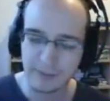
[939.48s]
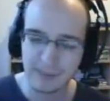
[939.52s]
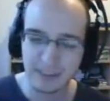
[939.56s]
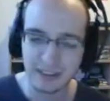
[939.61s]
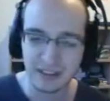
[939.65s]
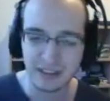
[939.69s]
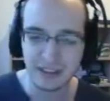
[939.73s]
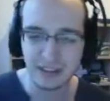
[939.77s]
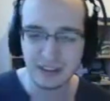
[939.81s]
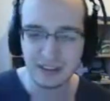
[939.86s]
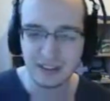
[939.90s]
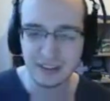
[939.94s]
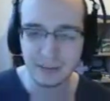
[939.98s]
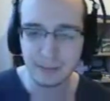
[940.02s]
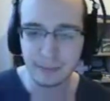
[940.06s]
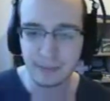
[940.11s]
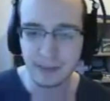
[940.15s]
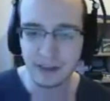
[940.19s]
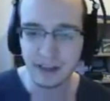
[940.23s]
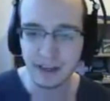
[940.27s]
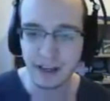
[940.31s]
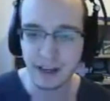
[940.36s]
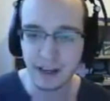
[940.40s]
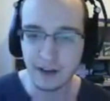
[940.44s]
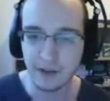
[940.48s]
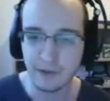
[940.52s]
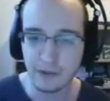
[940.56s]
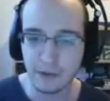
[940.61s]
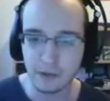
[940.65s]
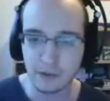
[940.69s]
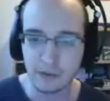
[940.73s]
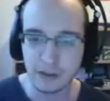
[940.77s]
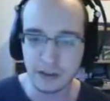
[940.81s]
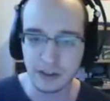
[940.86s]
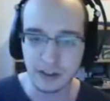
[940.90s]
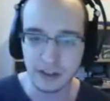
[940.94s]
This cave
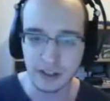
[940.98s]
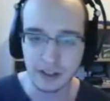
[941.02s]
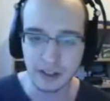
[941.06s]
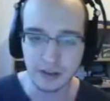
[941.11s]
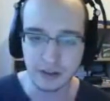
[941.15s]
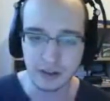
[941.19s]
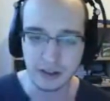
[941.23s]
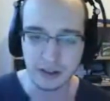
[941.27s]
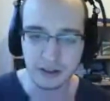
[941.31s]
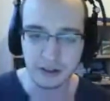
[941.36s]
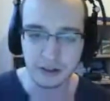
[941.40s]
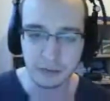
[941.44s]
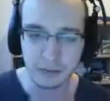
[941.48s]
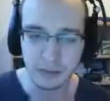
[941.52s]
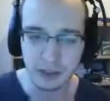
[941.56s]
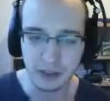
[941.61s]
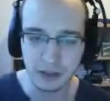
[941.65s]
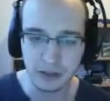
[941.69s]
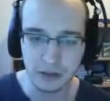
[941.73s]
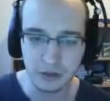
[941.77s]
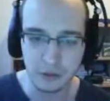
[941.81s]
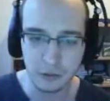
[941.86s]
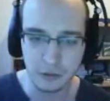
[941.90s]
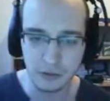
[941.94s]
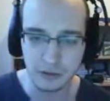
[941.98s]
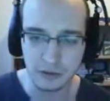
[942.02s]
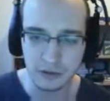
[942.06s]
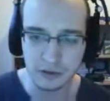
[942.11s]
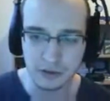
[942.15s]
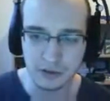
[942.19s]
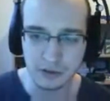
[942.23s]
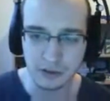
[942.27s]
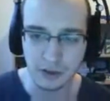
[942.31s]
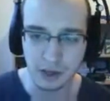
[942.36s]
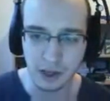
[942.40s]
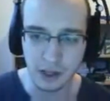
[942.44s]
over here is a bit too
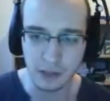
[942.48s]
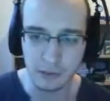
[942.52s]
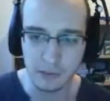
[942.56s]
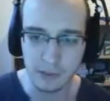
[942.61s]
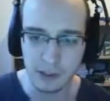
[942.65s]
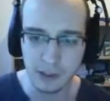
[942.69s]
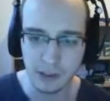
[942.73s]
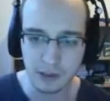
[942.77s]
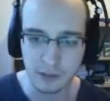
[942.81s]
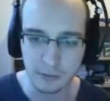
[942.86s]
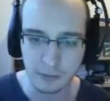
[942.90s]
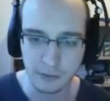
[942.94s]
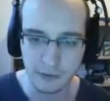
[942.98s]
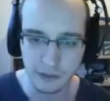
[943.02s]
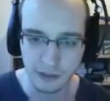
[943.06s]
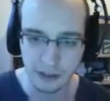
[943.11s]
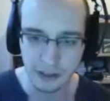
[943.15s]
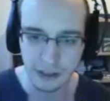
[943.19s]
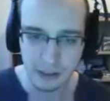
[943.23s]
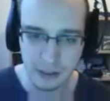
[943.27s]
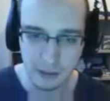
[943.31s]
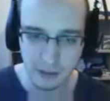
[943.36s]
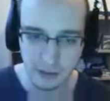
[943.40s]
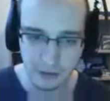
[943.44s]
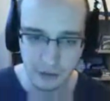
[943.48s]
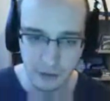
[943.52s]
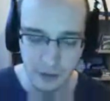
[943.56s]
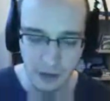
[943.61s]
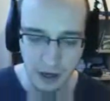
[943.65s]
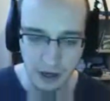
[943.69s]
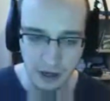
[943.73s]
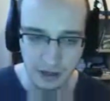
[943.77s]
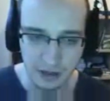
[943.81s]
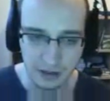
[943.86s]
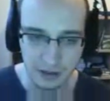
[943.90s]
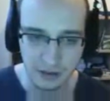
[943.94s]
samey. It's missing a little bit of
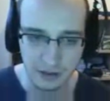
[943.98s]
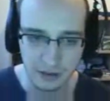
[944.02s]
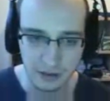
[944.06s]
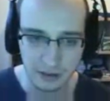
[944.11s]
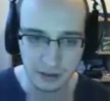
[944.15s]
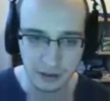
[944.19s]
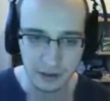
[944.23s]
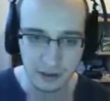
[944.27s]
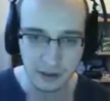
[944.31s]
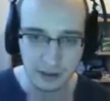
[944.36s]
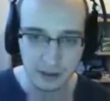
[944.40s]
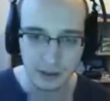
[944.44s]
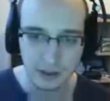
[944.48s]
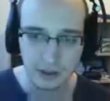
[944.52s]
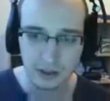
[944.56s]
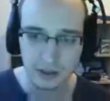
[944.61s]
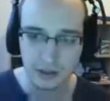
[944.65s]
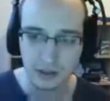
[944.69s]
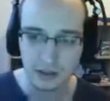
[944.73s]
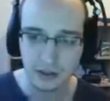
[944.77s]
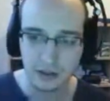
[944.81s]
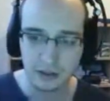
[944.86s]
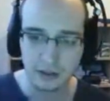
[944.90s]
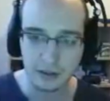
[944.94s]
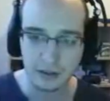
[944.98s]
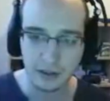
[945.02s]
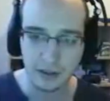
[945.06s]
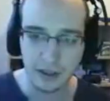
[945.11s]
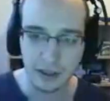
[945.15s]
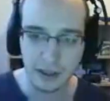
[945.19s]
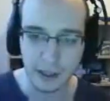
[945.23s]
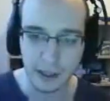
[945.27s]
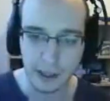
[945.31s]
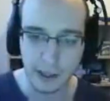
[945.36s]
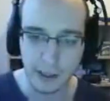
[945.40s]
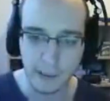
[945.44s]
variety.
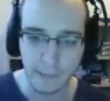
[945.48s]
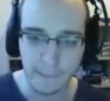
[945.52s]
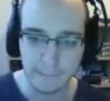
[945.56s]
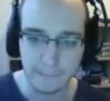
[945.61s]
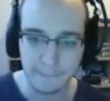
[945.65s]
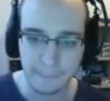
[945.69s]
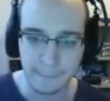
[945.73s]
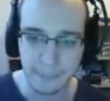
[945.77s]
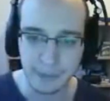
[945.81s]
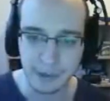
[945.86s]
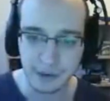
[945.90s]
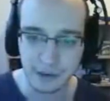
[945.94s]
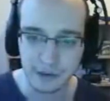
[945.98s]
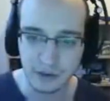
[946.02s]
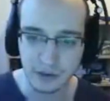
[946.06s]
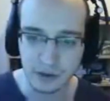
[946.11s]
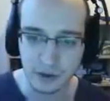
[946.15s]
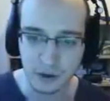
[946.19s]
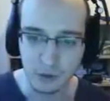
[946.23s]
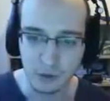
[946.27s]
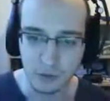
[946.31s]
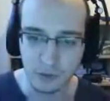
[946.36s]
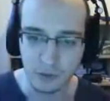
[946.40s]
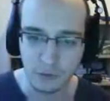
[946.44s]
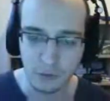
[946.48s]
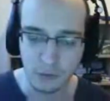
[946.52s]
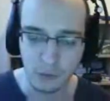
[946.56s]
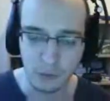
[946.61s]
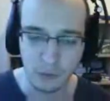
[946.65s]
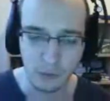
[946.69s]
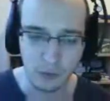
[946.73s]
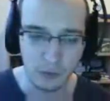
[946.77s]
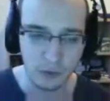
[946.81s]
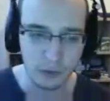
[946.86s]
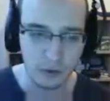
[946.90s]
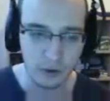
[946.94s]
Because you go
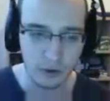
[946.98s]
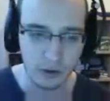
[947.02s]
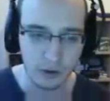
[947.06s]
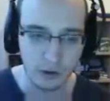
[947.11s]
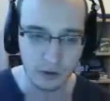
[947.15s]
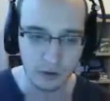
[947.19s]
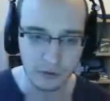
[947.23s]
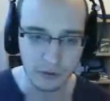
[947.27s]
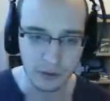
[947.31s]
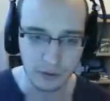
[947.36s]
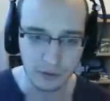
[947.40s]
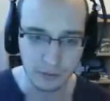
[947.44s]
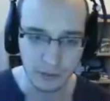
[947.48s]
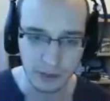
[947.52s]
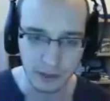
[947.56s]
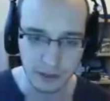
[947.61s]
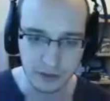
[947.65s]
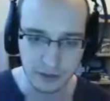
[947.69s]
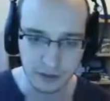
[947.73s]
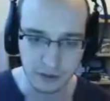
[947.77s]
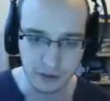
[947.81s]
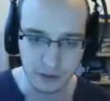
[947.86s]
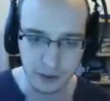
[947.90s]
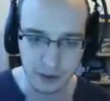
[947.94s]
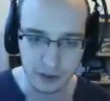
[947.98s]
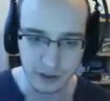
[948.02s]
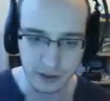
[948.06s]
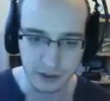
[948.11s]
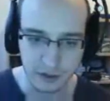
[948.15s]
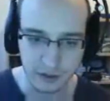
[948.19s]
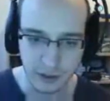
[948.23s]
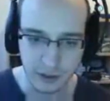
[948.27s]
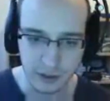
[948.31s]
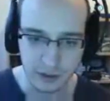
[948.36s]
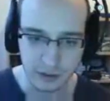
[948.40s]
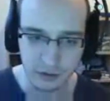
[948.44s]
through all of these places right
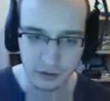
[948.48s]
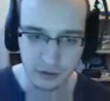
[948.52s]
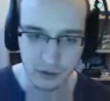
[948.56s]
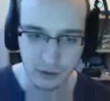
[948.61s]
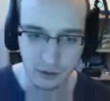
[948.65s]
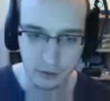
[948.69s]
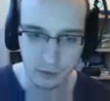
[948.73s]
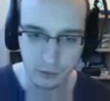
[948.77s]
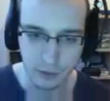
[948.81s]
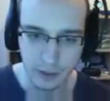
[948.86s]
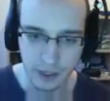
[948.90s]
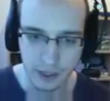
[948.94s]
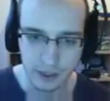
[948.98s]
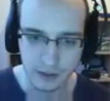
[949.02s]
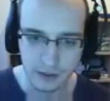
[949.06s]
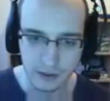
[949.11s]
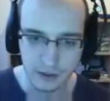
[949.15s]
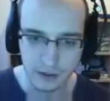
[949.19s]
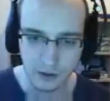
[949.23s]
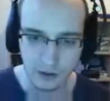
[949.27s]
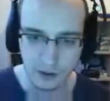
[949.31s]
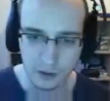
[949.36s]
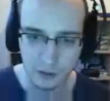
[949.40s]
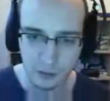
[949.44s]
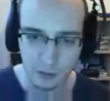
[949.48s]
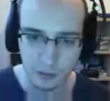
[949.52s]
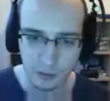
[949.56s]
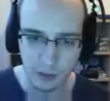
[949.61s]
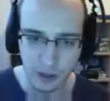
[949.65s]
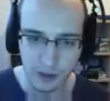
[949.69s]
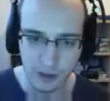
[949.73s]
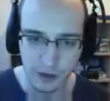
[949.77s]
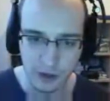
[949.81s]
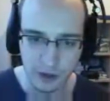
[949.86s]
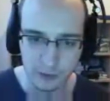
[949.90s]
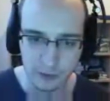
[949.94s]
here and don't quite know
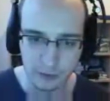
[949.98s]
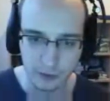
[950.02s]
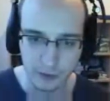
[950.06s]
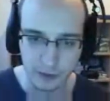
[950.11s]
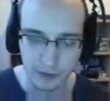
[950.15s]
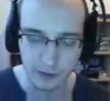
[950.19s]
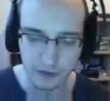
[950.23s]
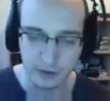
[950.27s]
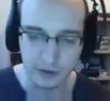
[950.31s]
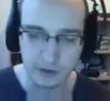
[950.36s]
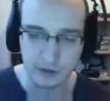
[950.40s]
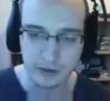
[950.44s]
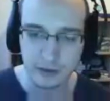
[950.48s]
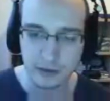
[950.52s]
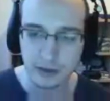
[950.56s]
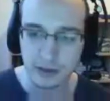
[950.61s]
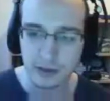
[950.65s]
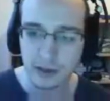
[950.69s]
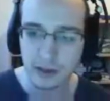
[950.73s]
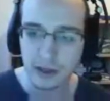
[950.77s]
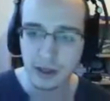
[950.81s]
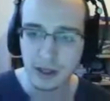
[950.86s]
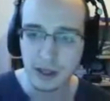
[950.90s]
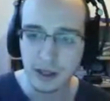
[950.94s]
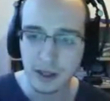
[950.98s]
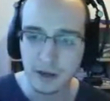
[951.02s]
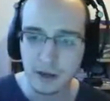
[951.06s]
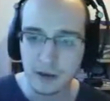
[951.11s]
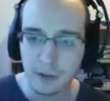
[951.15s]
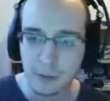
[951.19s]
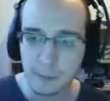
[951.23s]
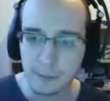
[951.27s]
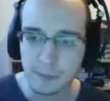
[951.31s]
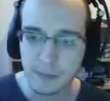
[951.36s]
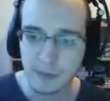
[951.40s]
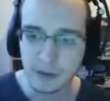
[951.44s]
where anything is.
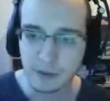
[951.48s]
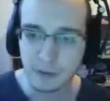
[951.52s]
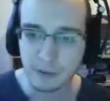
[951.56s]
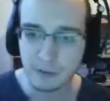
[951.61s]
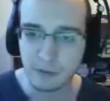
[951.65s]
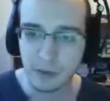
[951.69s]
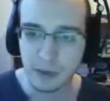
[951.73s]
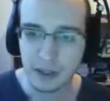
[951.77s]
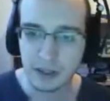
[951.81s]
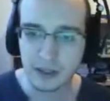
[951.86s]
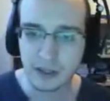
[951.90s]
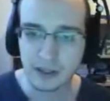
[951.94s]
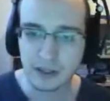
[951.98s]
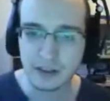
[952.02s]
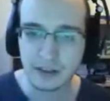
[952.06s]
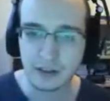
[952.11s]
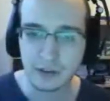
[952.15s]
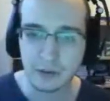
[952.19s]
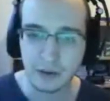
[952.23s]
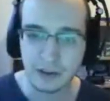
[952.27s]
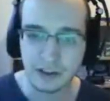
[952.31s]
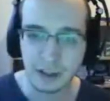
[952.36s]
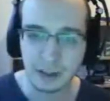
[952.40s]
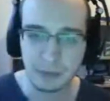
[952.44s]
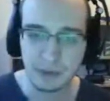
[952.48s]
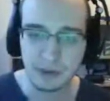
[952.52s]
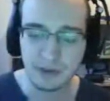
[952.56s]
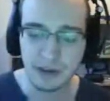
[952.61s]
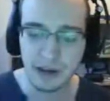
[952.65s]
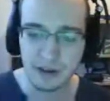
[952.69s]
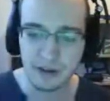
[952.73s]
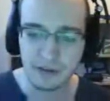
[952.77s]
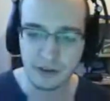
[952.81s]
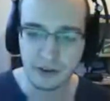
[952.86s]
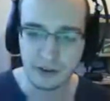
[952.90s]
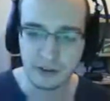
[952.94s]
Like, let's say for example the
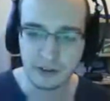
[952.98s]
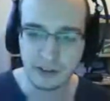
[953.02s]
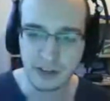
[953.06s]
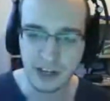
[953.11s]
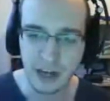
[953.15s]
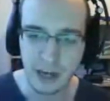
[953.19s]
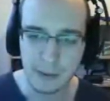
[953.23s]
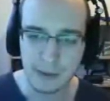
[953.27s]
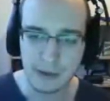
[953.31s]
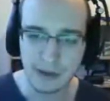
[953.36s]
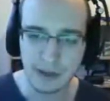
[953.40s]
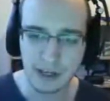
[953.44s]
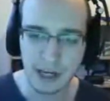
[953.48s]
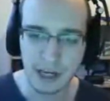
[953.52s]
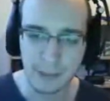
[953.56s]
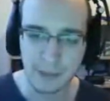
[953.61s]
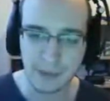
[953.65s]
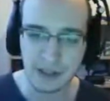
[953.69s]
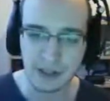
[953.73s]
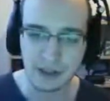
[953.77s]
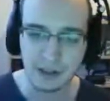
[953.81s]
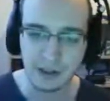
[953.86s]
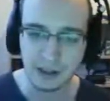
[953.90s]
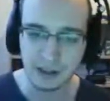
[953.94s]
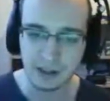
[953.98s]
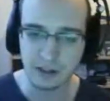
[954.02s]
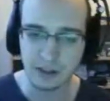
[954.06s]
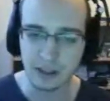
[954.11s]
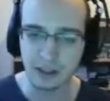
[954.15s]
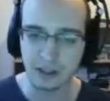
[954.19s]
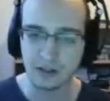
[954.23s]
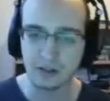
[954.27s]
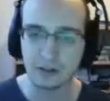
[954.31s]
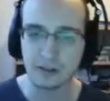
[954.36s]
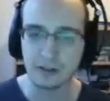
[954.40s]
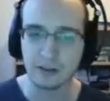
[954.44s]
very first time you come in here
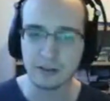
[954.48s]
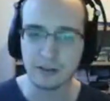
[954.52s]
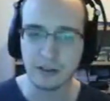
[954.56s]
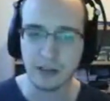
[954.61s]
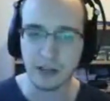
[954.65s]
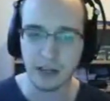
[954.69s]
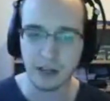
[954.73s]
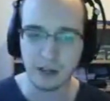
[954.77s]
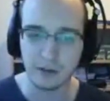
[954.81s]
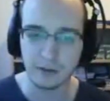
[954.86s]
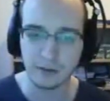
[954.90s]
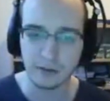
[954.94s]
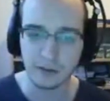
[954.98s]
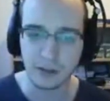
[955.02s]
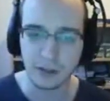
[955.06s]
into this cave,